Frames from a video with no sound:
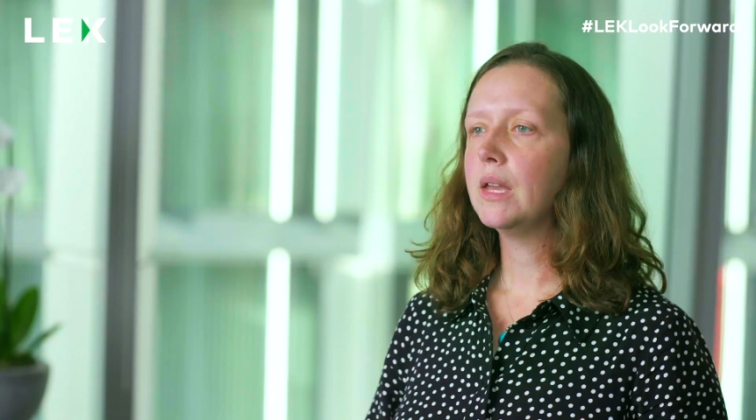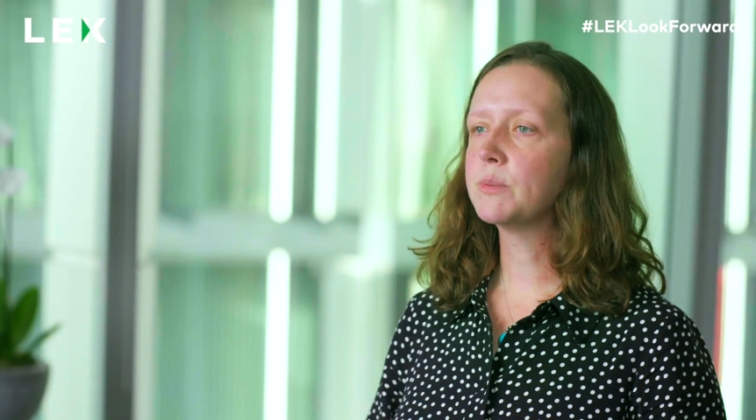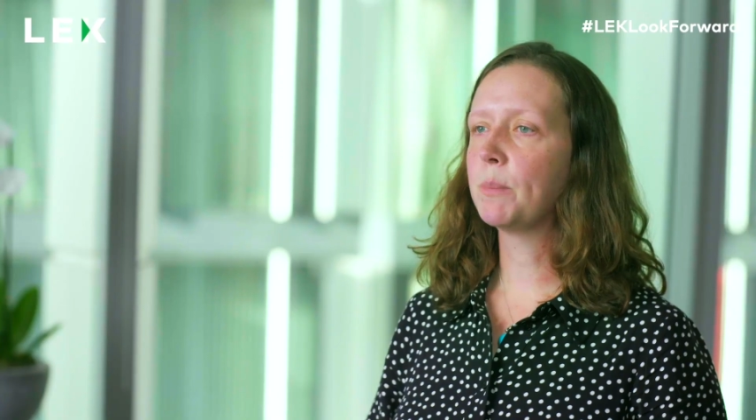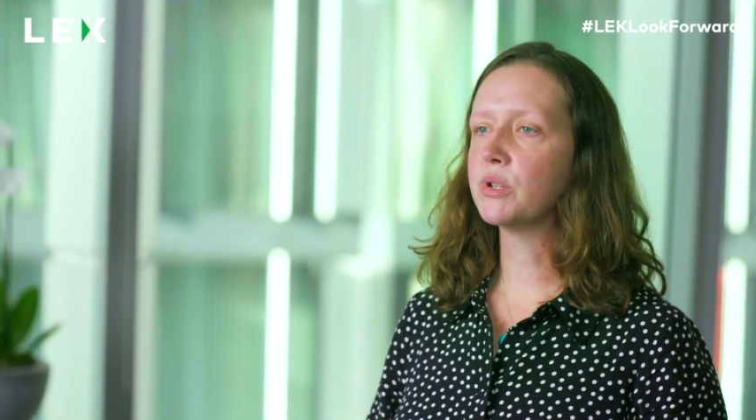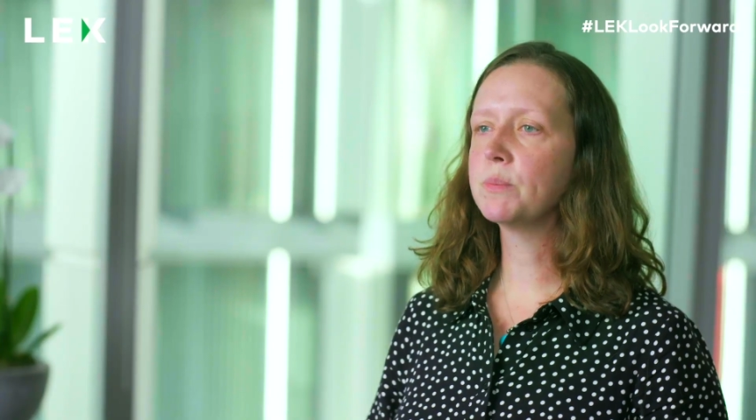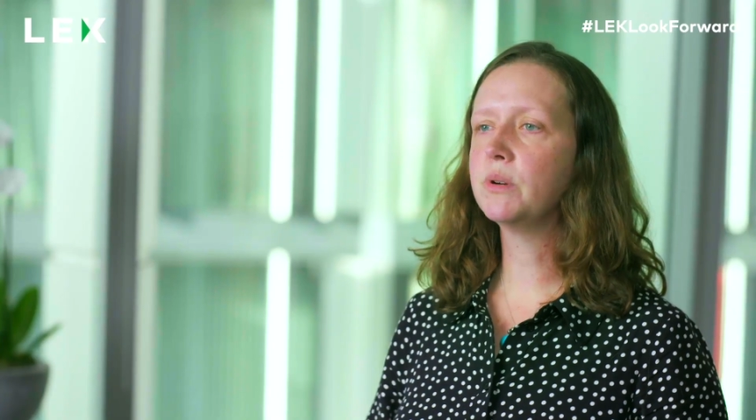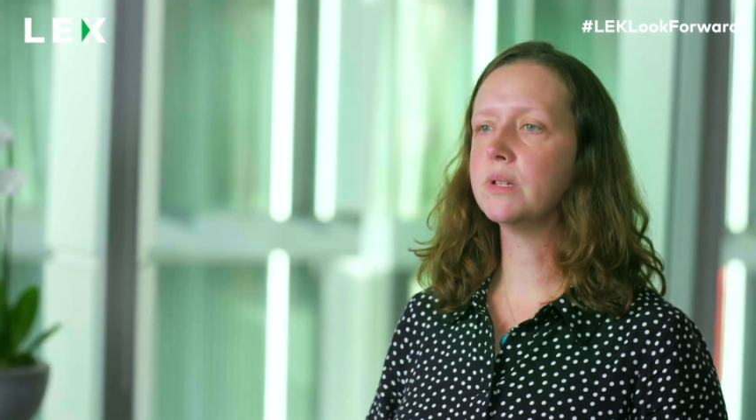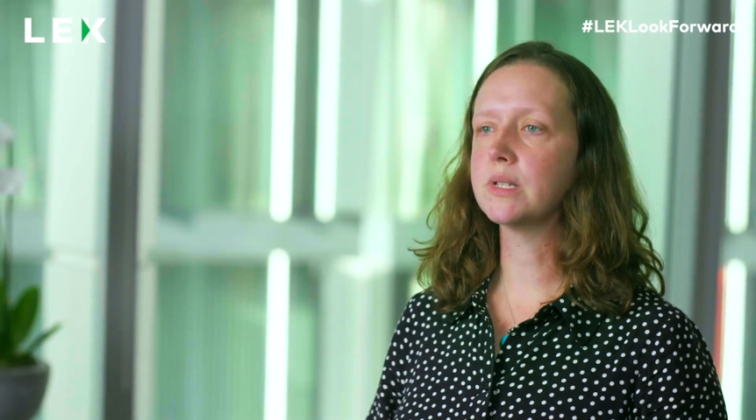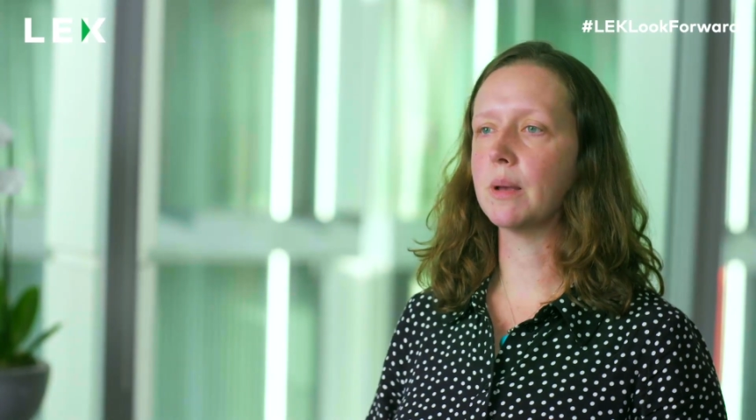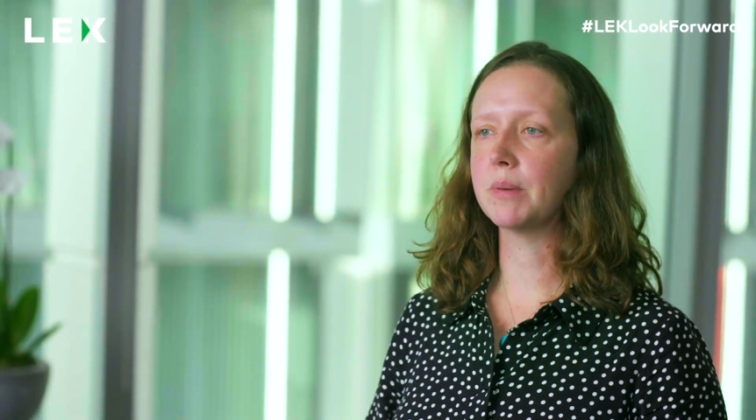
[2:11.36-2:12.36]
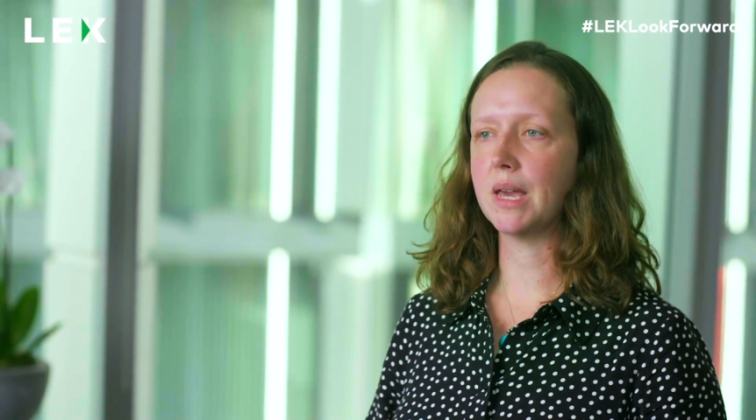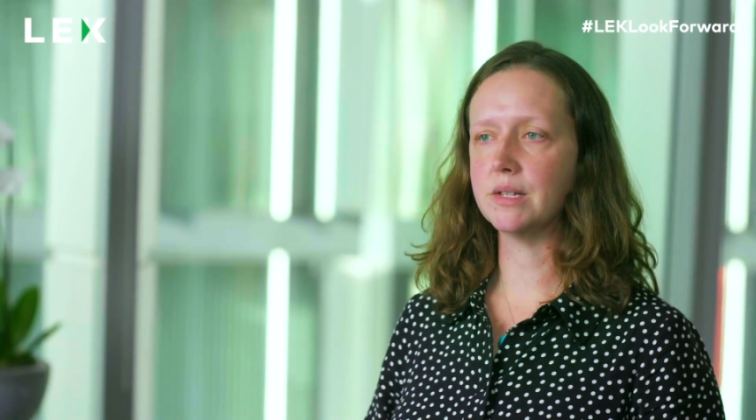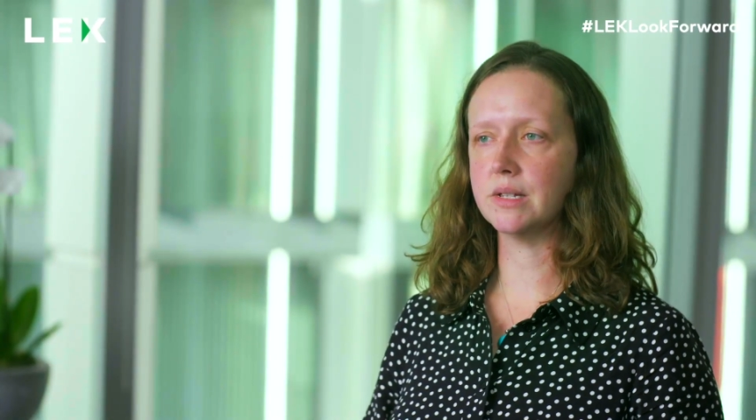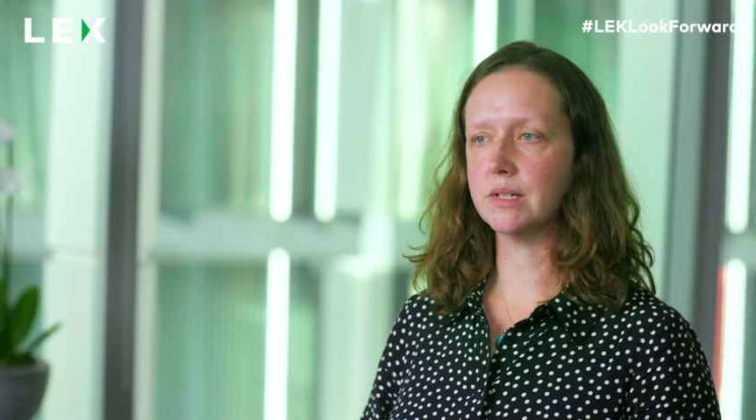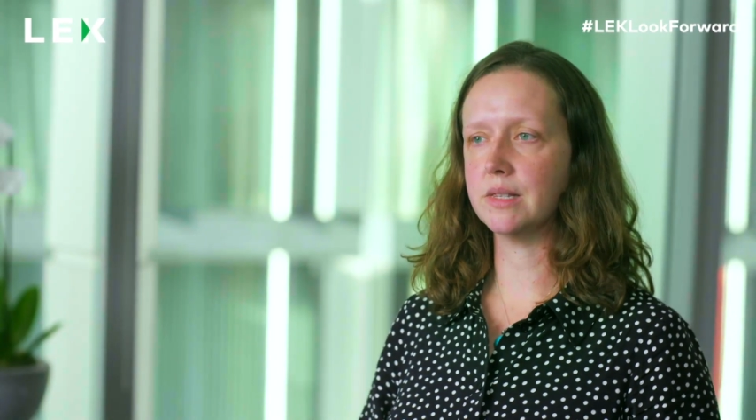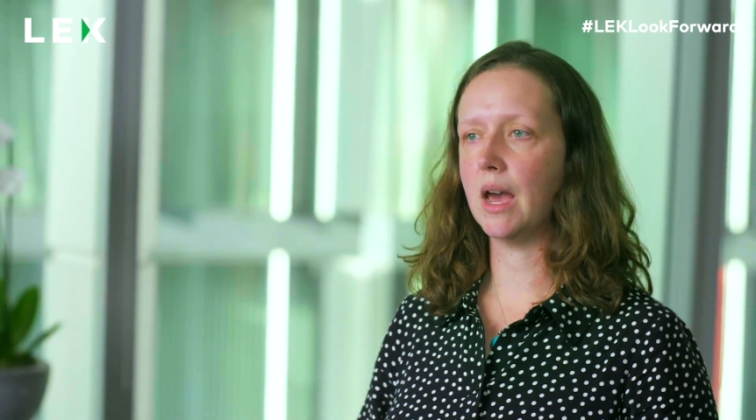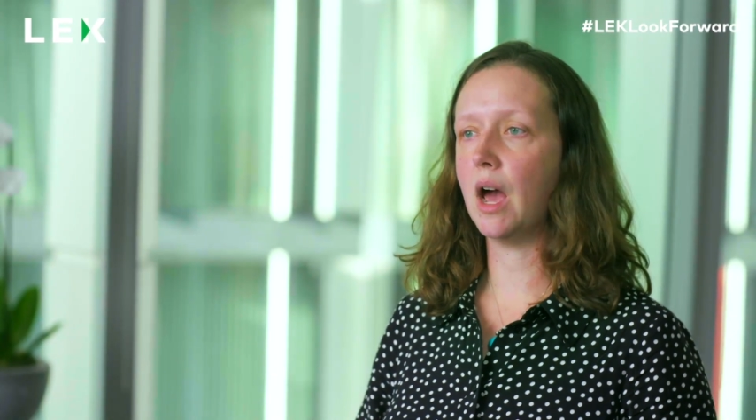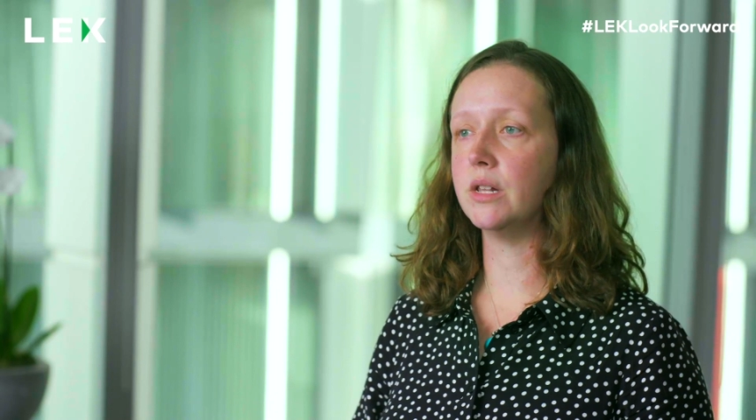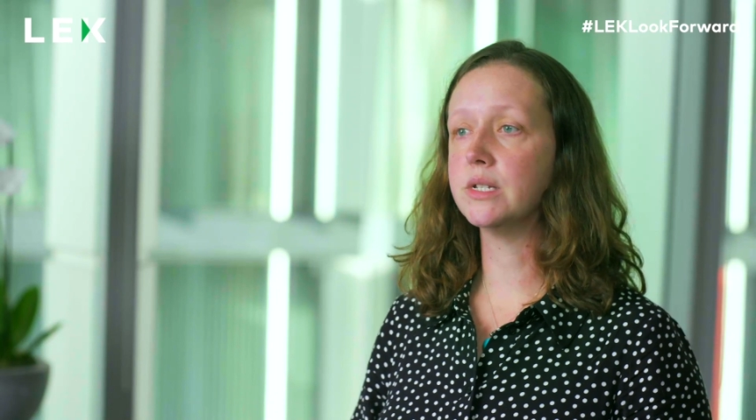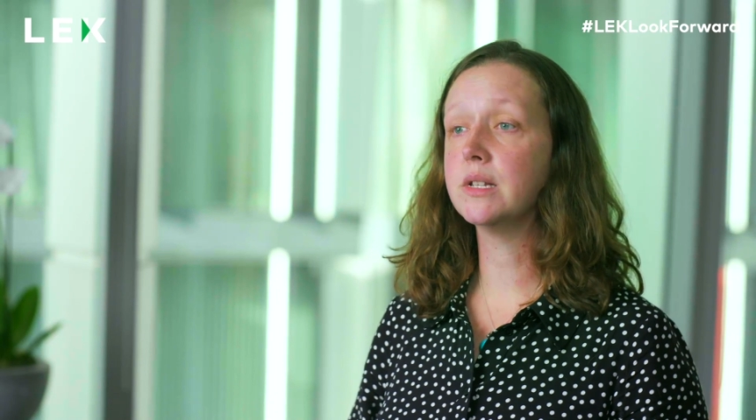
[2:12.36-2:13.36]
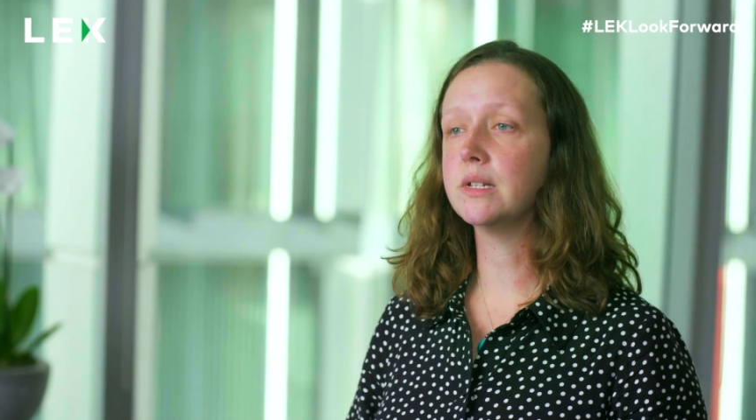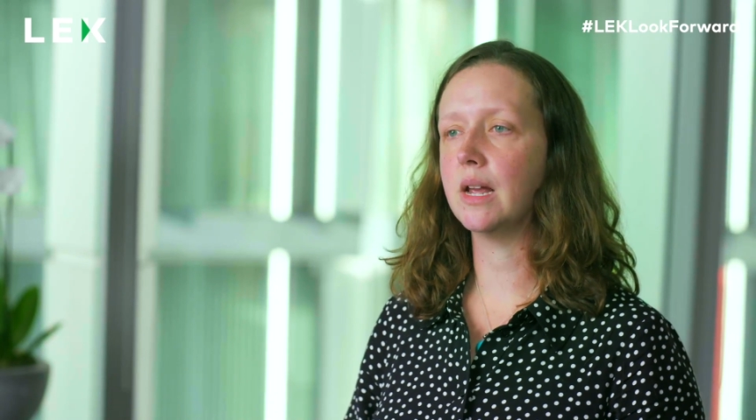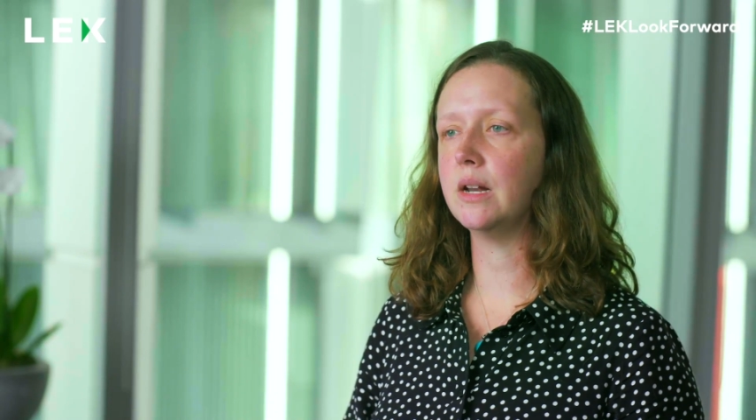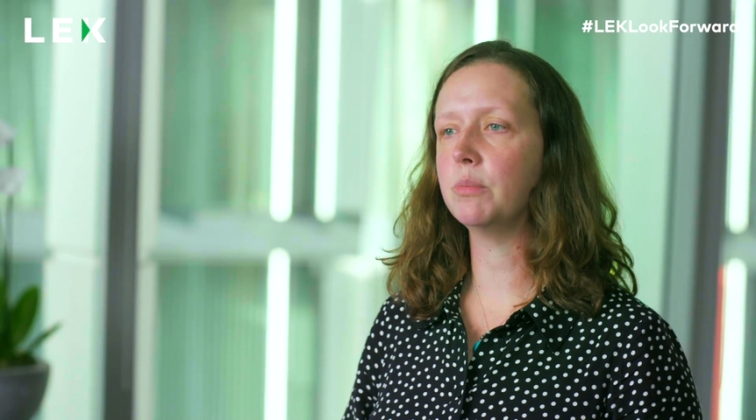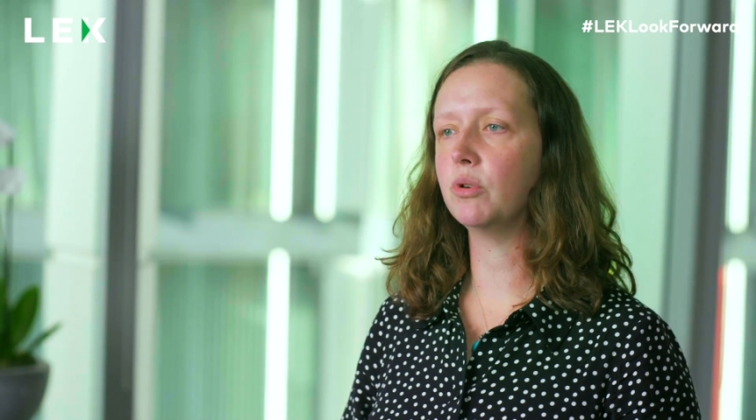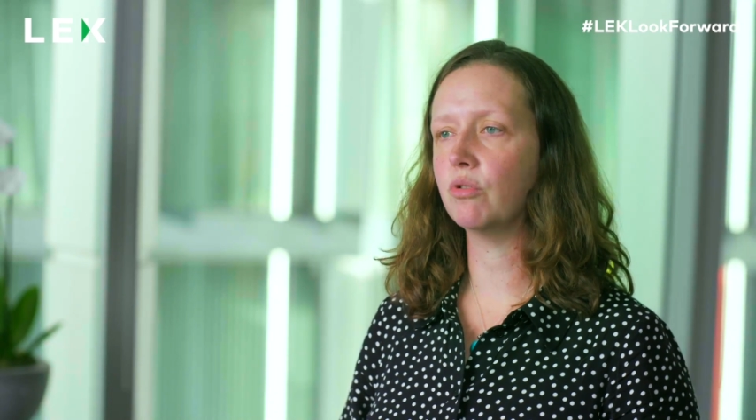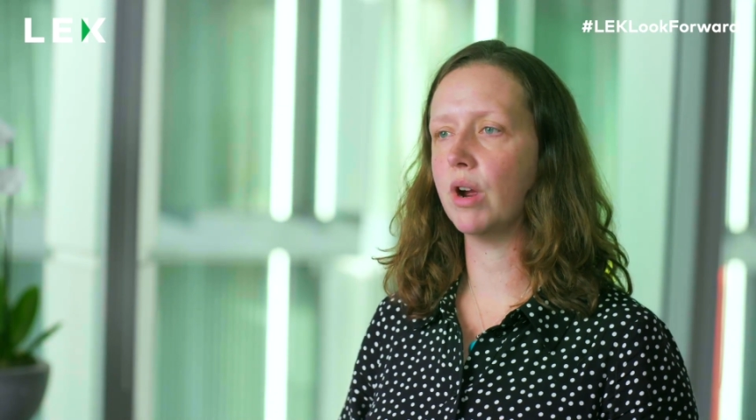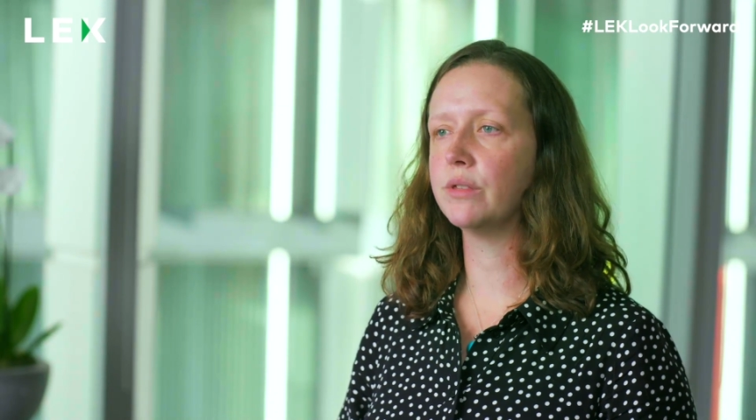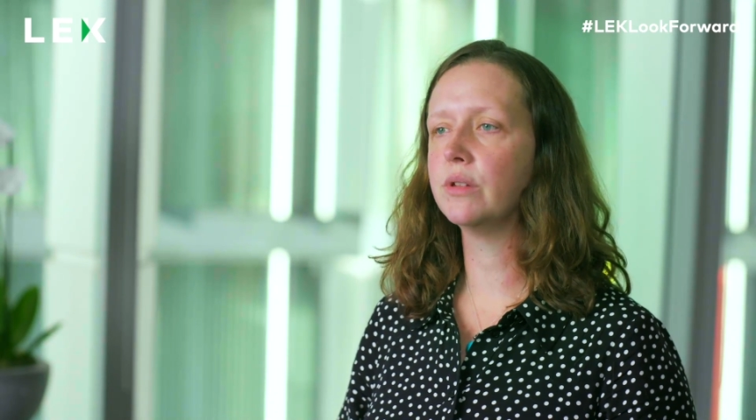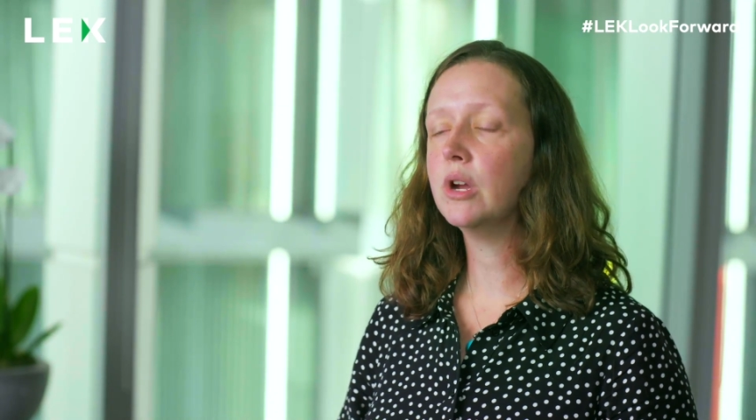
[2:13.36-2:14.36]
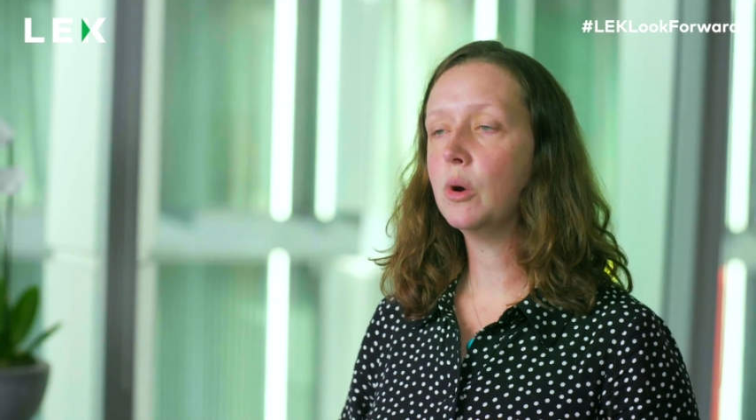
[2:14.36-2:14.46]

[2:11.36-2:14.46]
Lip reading: It's possible in some cases that unsustainable growth